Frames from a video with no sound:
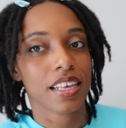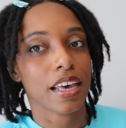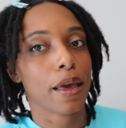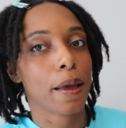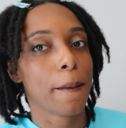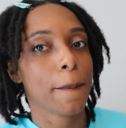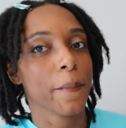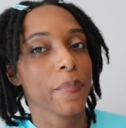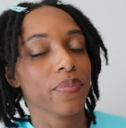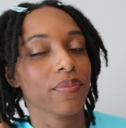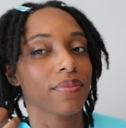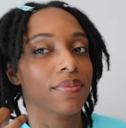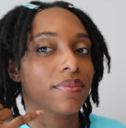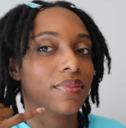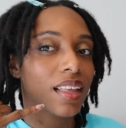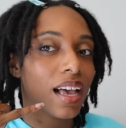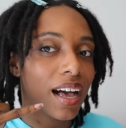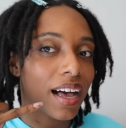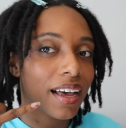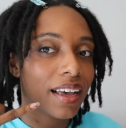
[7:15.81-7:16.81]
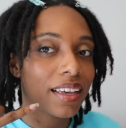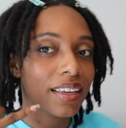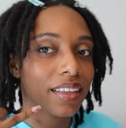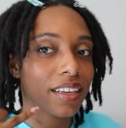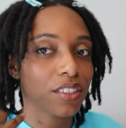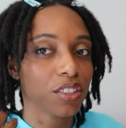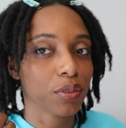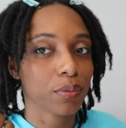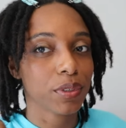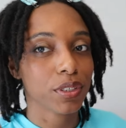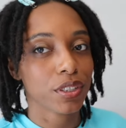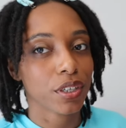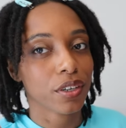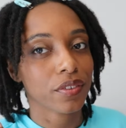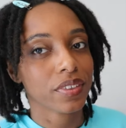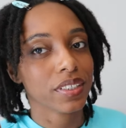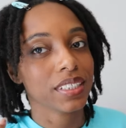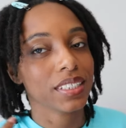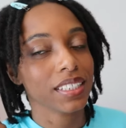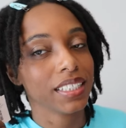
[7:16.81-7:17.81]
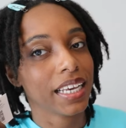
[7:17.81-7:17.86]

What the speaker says: Like, hi, customer service.